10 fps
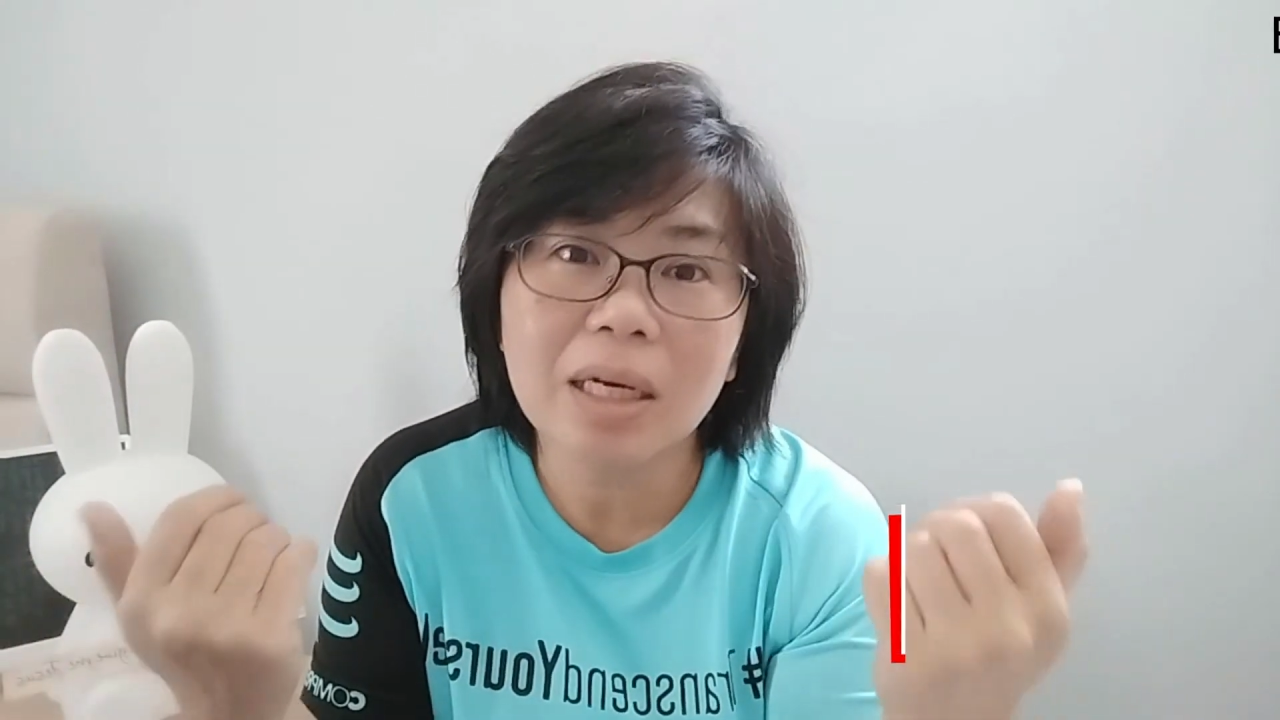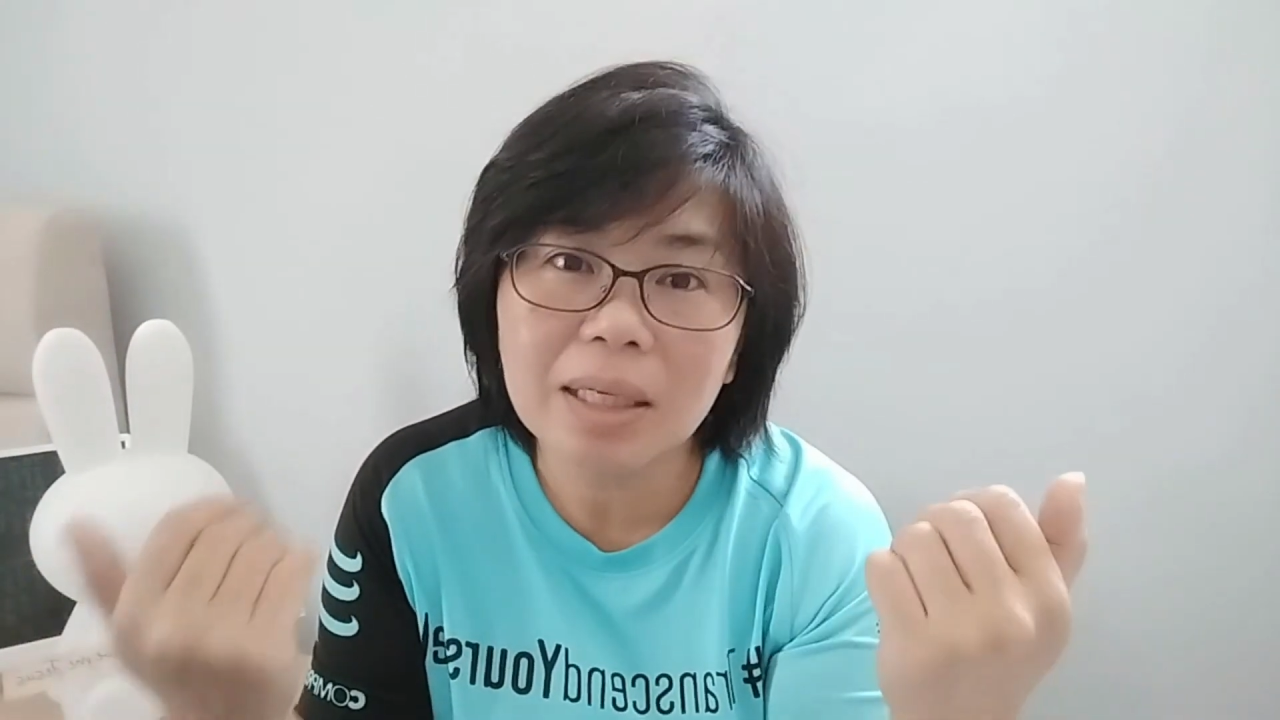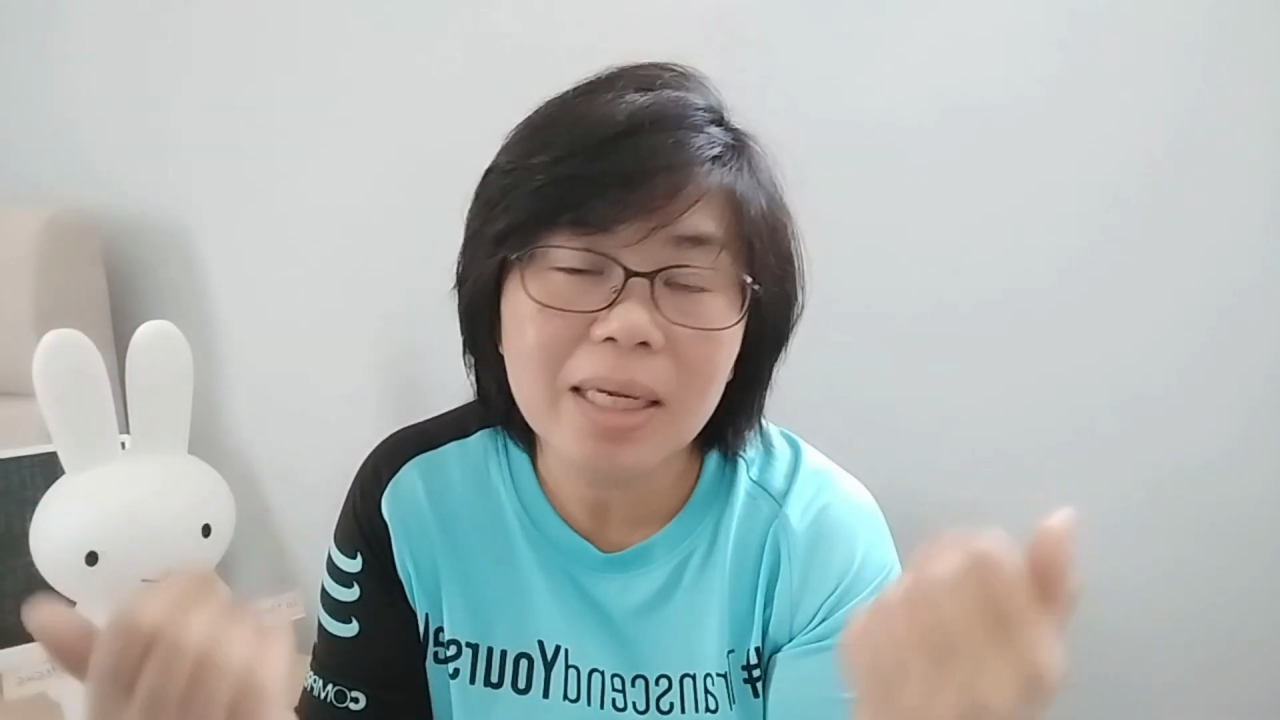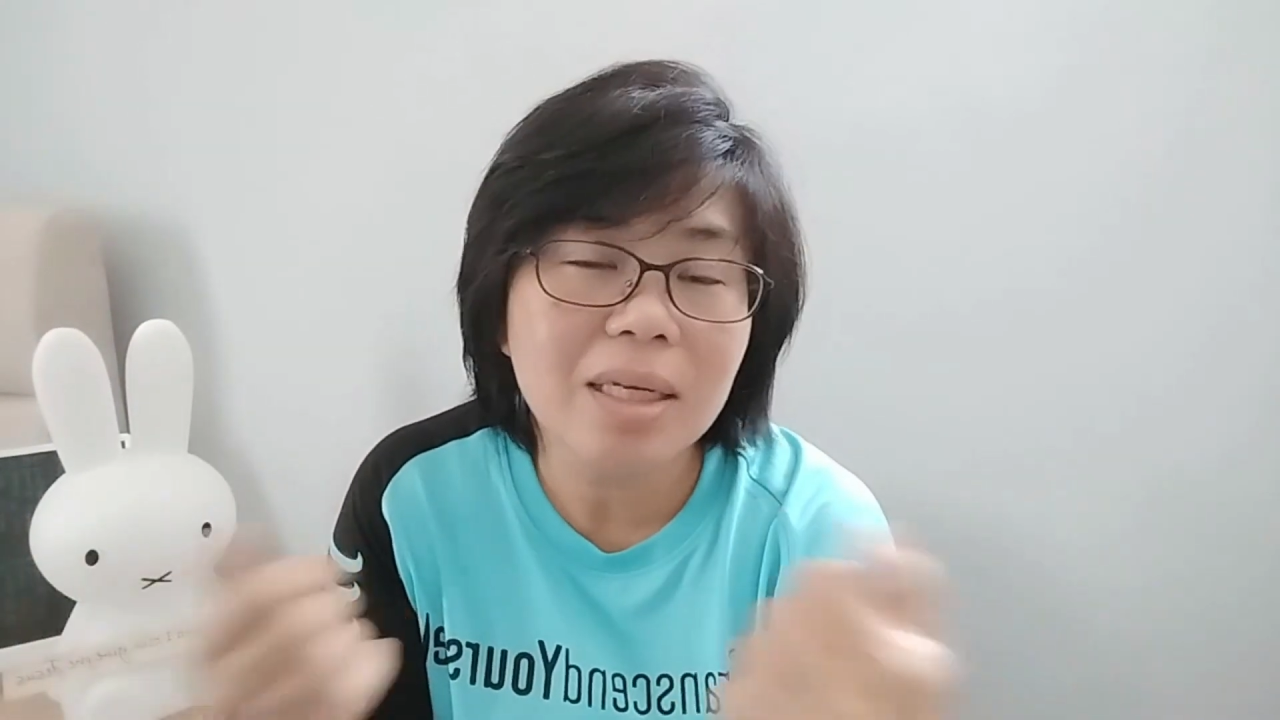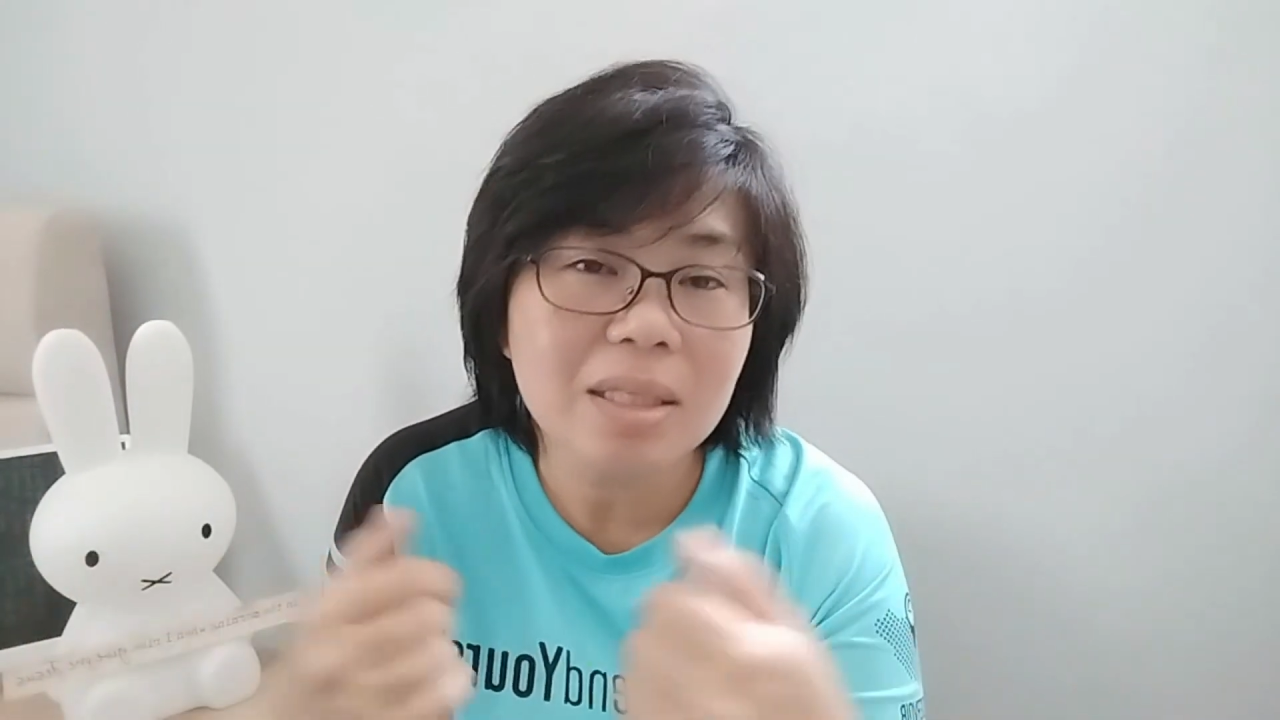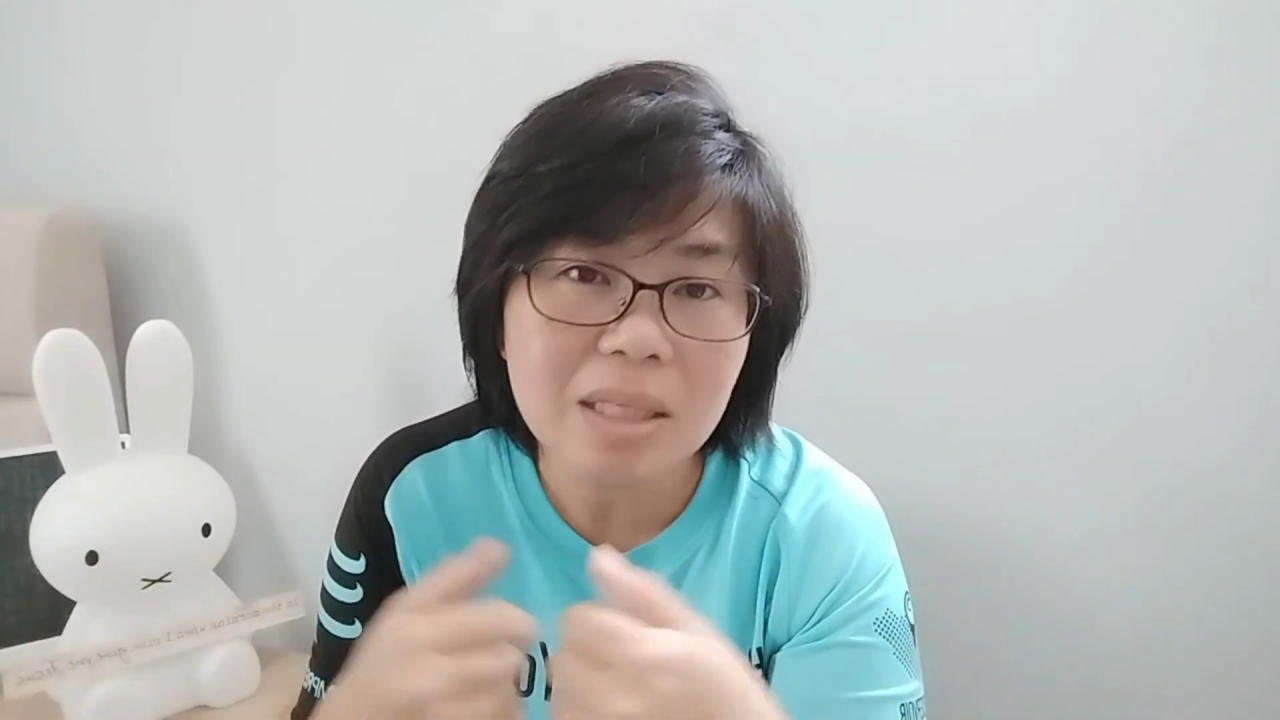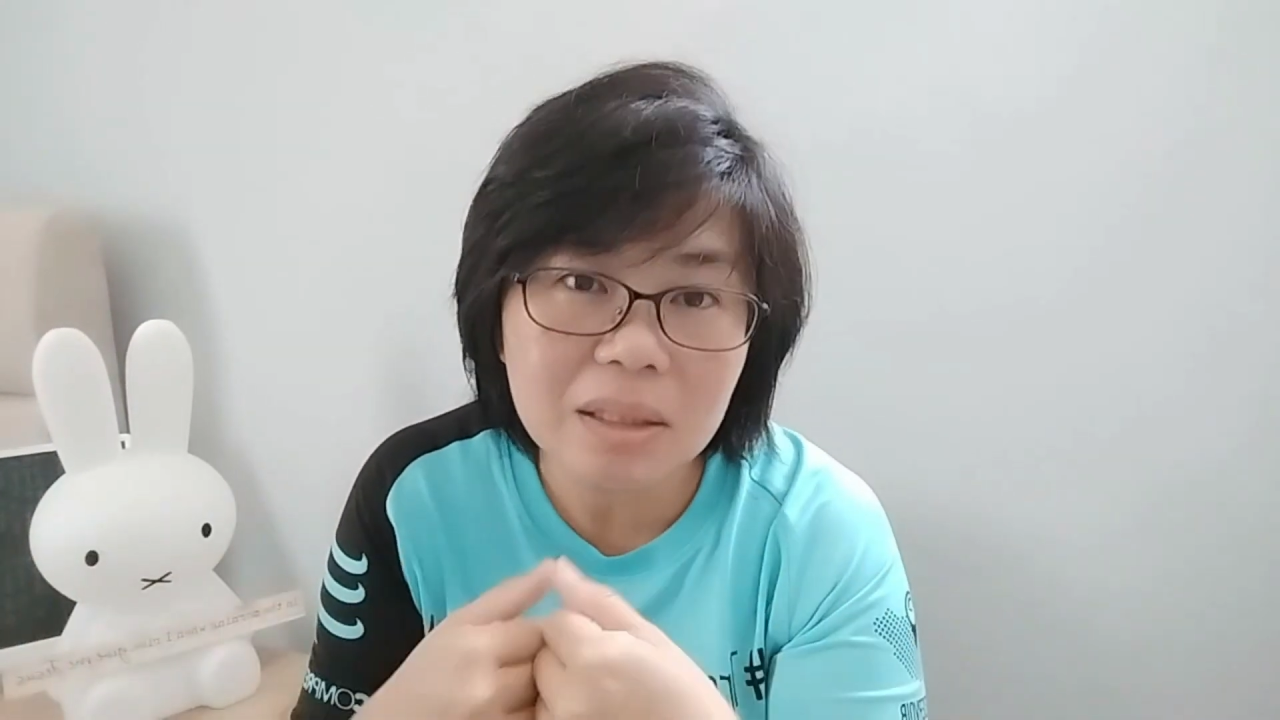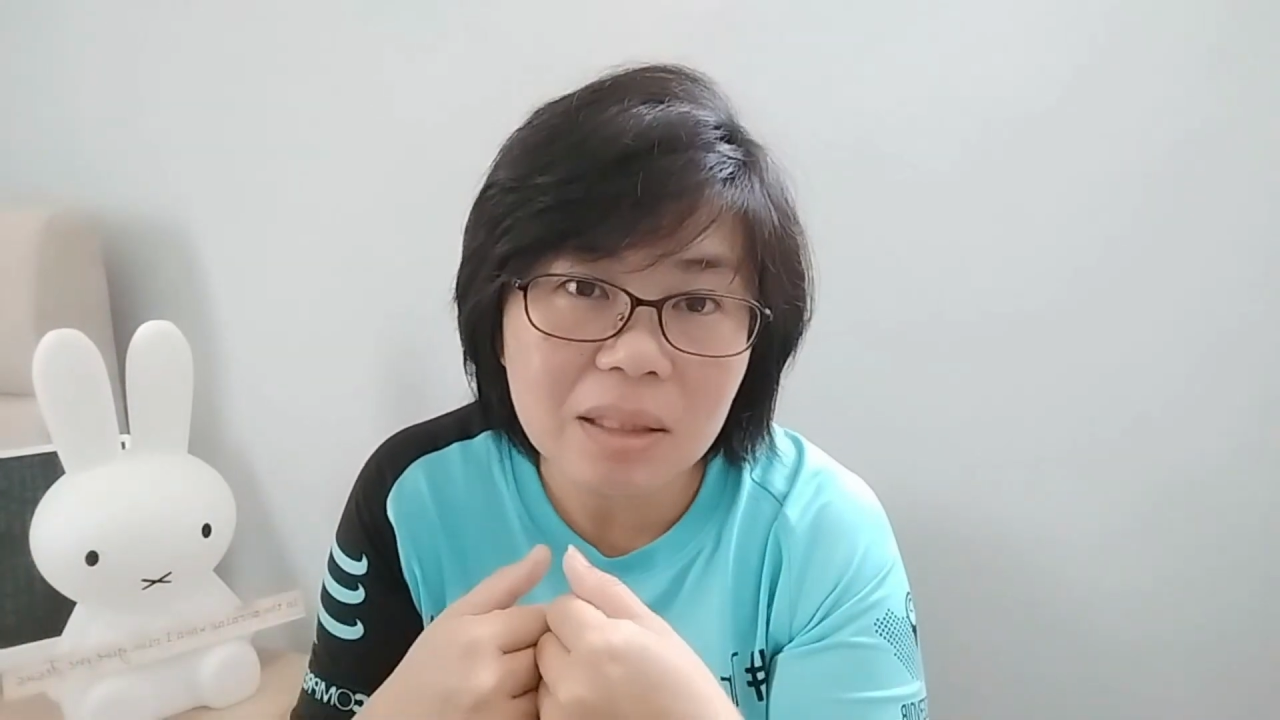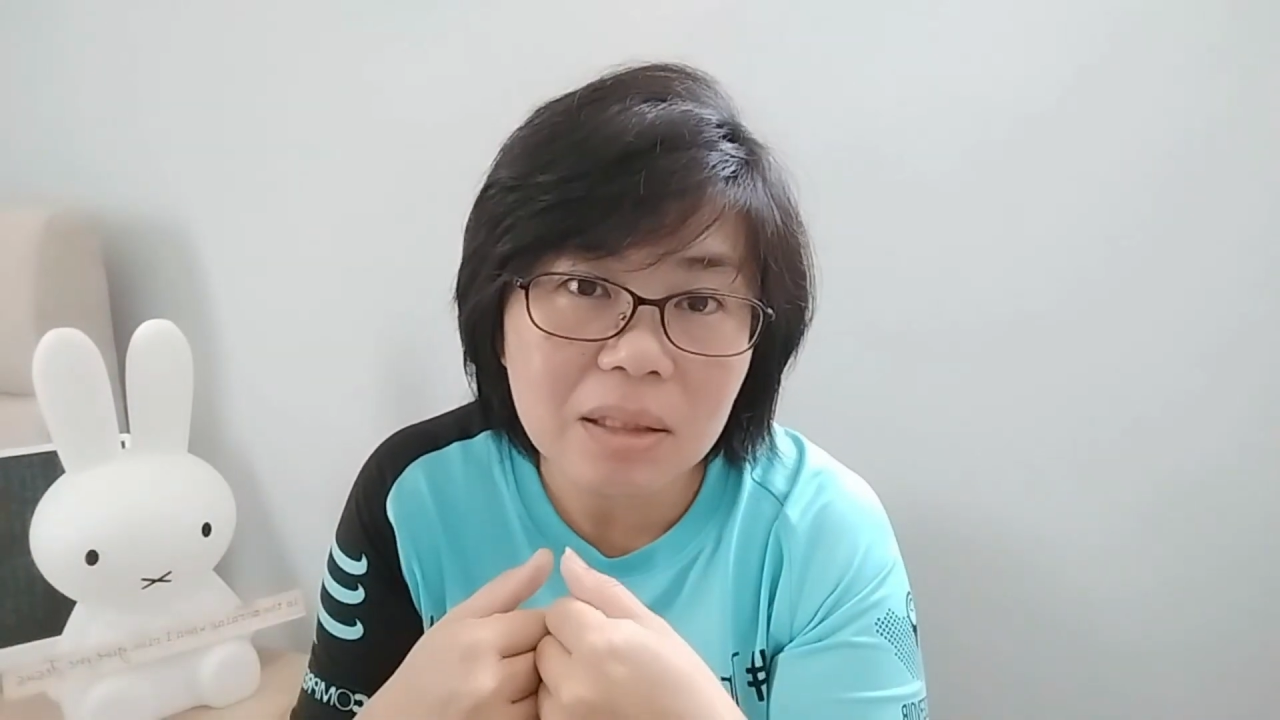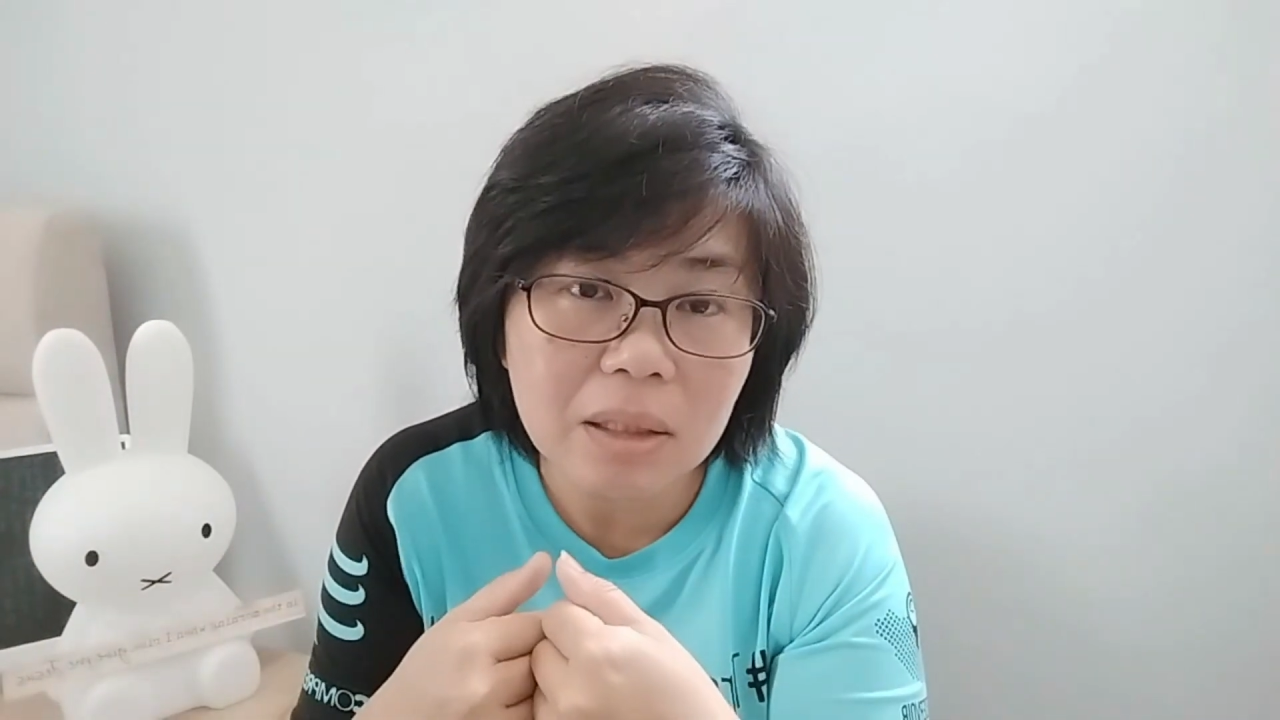earning at a certain